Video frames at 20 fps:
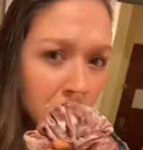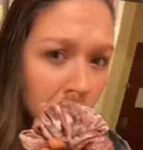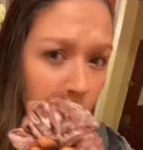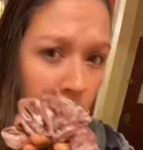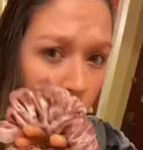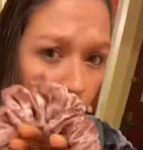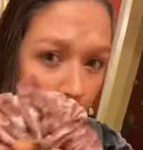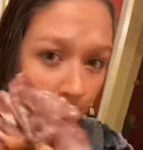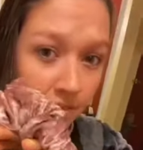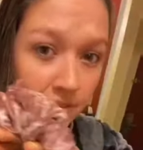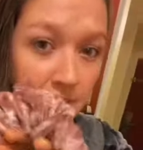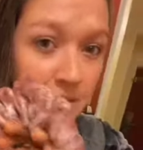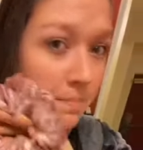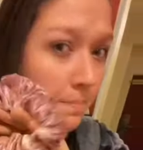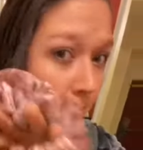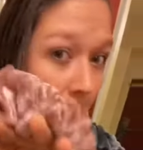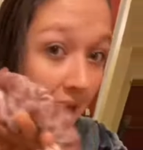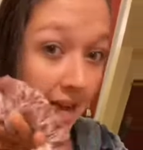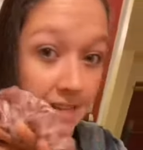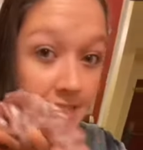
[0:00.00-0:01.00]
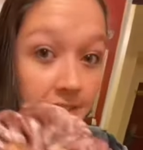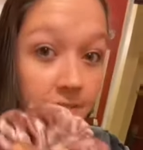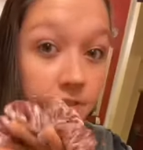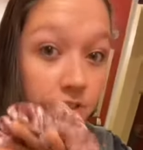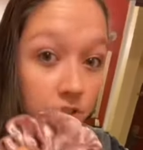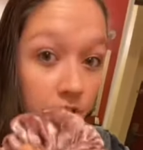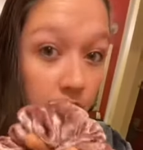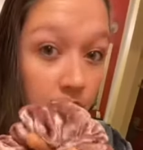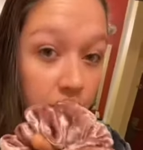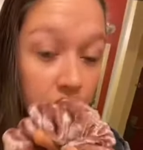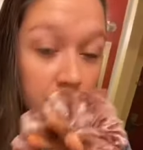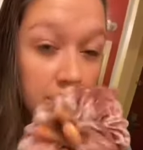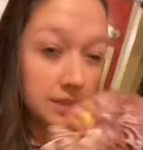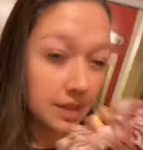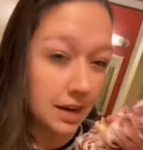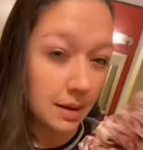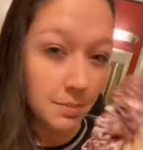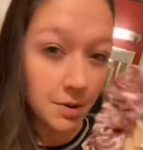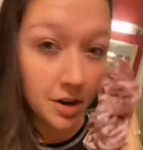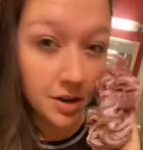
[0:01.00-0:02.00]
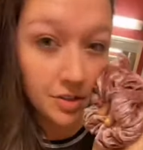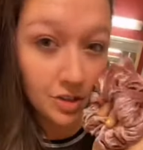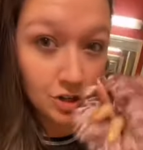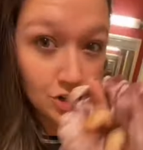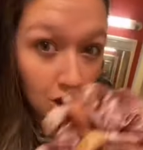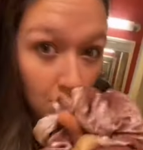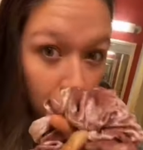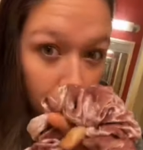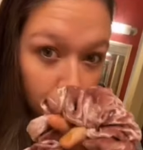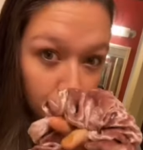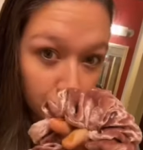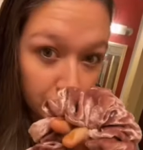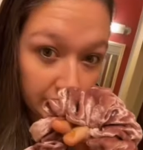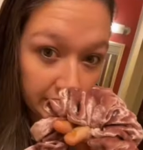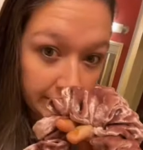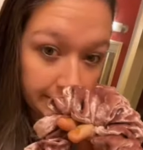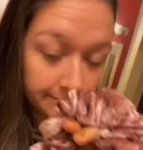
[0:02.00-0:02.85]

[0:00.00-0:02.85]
So I have this massive scrunchie that I bought at the Dollar Tree.